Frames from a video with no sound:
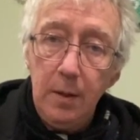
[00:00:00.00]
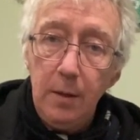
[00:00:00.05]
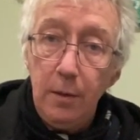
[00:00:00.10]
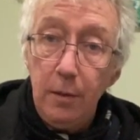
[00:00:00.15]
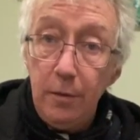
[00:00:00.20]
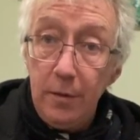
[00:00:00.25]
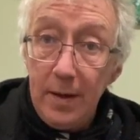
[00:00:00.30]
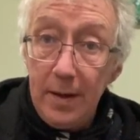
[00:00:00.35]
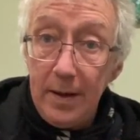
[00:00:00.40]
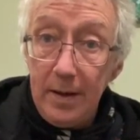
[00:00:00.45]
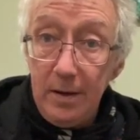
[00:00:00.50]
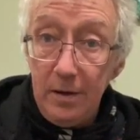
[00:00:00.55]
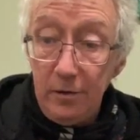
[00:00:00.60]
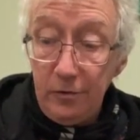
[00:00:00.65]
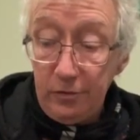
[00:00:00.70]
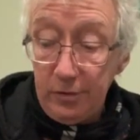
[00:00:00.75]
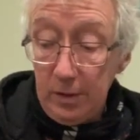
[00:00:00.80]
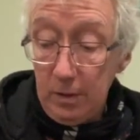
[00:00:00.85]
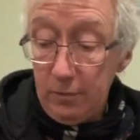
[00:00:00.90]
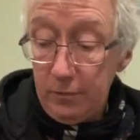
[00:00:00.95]
That in
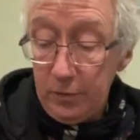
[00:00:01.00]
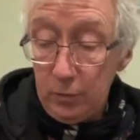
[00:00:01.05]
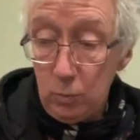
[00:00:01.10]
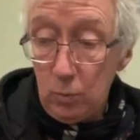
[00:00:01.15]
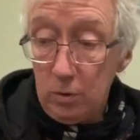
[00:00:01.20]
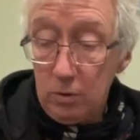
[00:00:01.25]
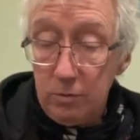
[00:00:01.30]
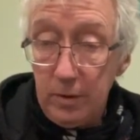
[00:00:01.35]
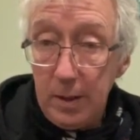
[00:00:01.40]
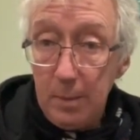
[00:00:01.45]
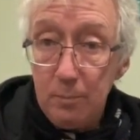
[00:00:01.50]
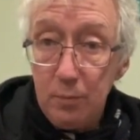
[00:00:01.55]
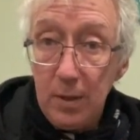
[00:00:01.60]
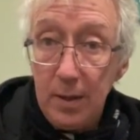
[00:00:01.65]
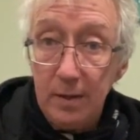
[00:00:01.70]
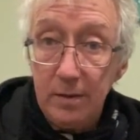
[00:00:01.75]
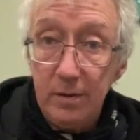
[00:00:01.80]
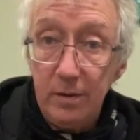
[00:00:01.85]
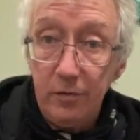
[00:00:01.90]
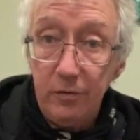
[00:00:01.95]
itself is one great
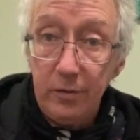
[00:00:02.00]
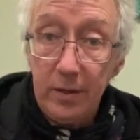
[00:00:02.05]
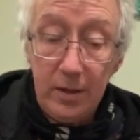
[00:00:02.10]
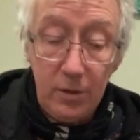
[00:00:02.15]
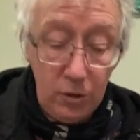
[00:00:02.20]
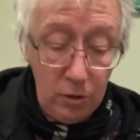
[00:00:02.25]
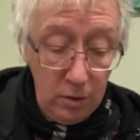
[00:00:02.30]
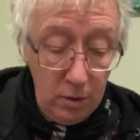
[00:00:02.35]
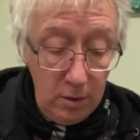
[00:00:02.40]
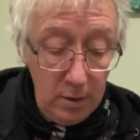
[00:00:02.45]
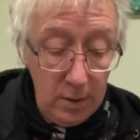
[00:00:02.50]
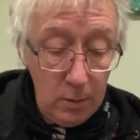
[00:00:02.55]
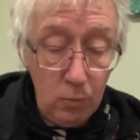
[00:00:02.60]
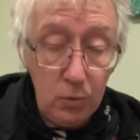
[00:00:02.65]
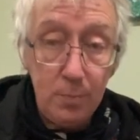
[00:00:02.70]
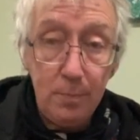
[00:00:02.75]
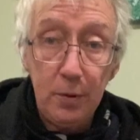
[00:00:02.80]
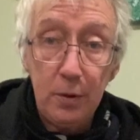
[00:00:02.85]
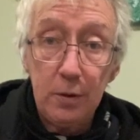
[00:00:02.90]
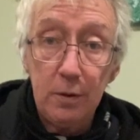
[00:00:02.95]
practice session, and it
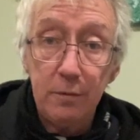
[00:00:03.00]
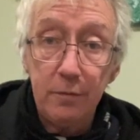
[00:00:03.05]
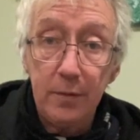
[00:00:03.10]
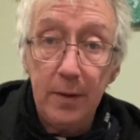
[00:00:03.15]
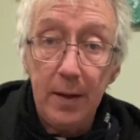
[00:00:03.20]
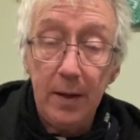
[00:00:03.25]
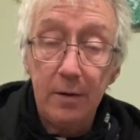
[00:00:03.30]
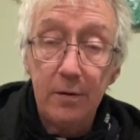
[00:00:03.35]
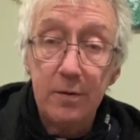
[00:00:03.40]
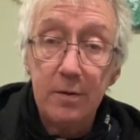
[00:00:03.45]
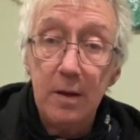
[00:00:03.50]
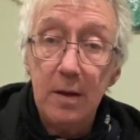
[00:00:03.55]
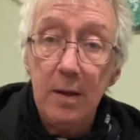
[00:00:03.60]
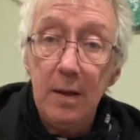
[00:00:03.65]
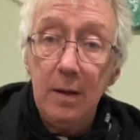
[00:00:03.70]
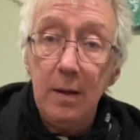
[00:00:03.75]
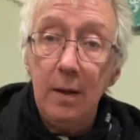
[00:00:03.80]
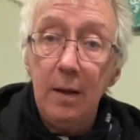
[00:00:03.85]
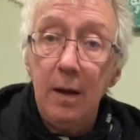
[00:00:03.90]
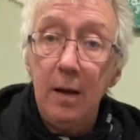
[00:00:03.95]
was perfect.
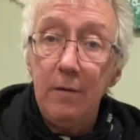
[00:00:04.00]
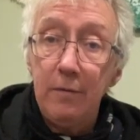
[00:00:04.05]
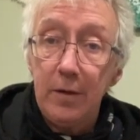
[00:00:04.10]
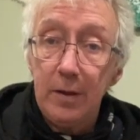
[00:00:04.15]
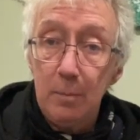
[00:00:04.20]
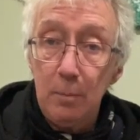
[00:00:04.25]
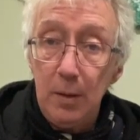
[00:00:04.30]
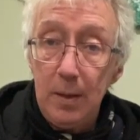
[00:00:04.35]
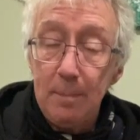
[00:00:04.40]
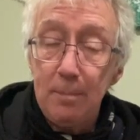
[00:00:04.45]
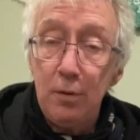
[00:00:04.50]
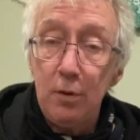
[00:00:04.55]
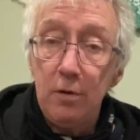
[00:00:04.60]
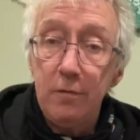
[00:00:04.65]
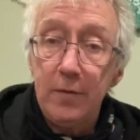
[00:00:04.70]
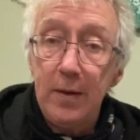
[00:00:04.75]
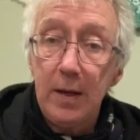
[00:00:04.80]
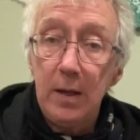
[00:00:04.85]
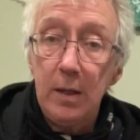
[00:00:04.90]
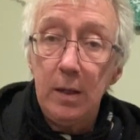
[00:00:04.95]
If I can play it
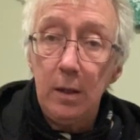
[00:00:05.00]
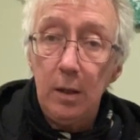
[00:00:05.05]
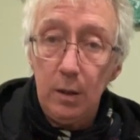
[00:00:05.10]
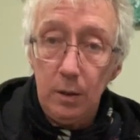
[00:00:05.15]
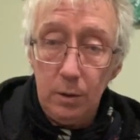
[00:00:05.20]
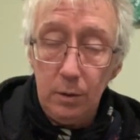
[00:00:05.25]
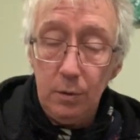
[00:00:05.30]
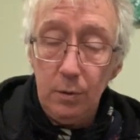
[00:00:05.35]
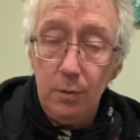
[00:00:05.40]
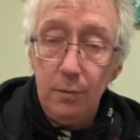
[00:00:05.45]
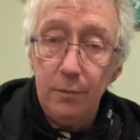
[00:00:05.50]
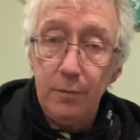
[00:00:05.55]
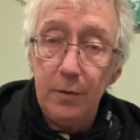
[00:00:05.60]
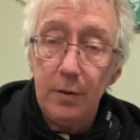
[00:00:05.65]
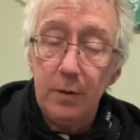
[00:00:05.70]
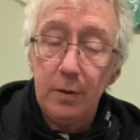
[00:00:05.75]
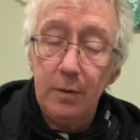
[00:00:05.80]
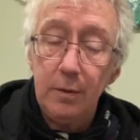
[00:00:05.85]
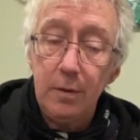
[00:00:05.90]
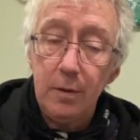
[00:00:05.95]
perfectly
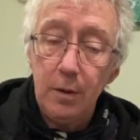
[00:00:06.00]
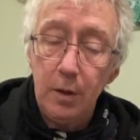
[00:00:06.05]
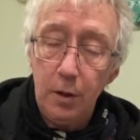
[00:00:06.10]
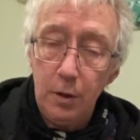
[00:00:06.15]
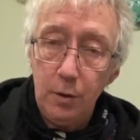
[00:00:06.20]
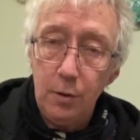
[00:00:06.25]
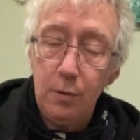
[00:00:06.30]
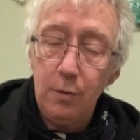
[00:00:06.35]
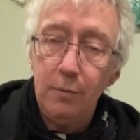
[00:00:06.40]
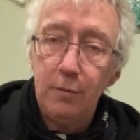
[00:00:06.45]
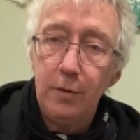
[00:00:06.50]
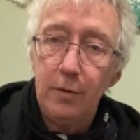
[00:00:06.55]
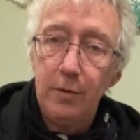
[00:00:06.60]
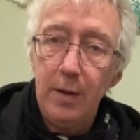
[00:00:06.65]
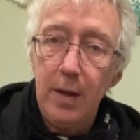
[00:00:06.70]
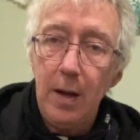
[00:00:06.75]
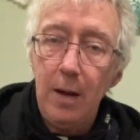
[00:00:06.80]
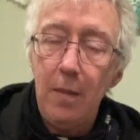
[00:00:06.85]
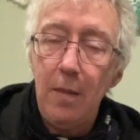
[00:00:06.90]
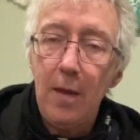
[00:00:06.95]
over and over,
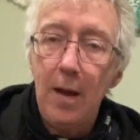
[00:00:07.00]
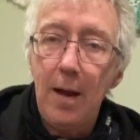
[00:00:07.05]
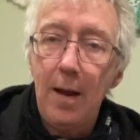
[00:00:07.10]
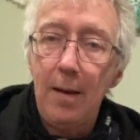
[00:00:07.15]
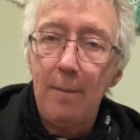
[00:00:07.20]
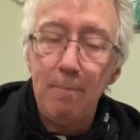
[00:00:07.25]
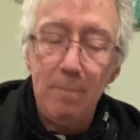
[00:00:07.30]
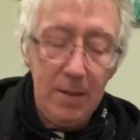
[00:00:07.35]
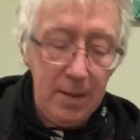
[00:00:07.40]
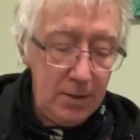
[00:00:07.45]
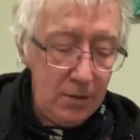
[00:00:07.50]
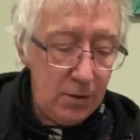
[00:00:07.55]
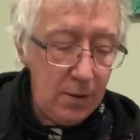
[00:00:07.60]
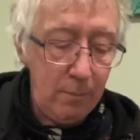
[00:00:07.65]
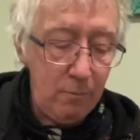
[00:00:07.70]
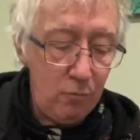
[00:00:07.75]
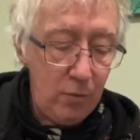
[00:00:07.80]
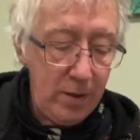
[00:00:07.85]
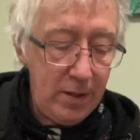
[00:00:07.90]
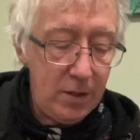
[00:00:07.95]
then that means
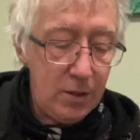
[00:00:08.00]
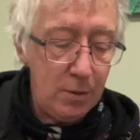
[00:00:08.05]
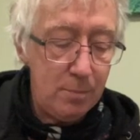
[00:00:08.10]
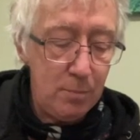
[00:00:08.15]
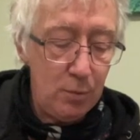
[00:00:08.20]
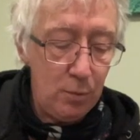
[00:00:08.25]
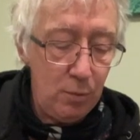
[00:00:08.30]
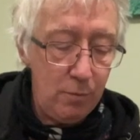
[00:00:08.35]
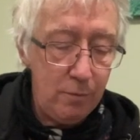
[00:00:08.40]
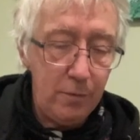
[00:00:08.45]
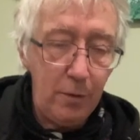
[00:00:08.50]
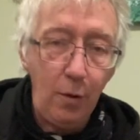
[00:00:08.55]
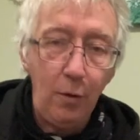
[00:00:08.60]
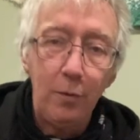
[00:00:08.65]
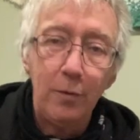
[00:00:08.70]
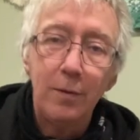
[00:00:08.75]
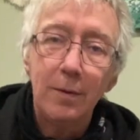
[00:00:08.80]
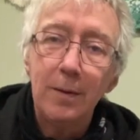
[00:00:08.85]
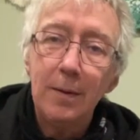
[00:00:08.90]
I'm ready to move on.